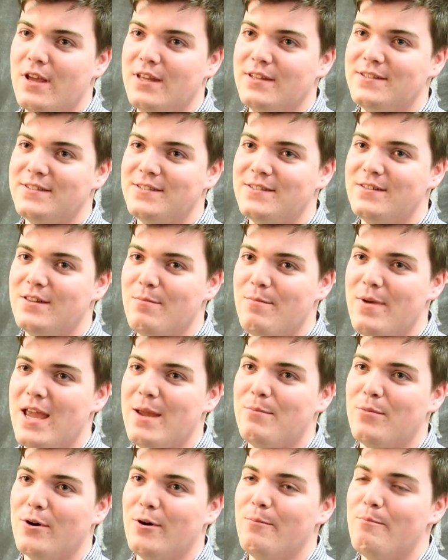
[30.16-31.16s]
It's the
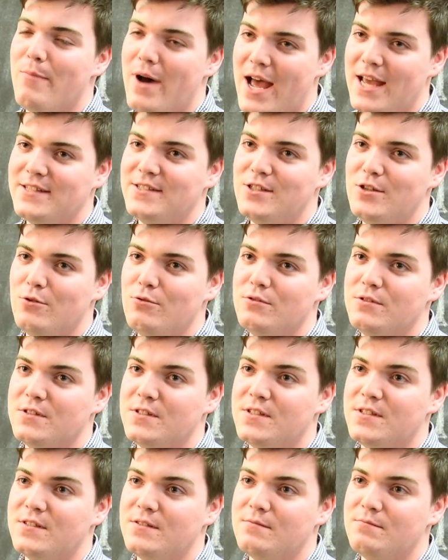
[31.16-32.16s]
paper by
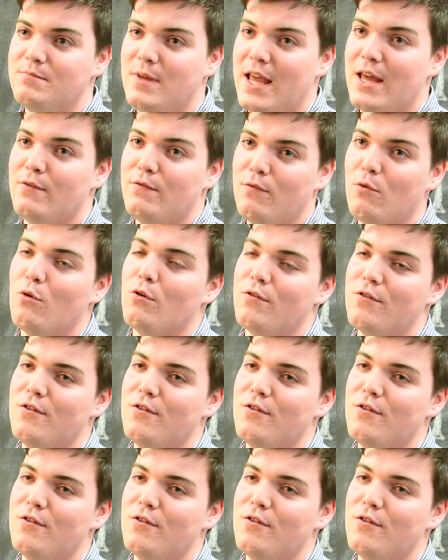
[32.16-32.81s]
students and for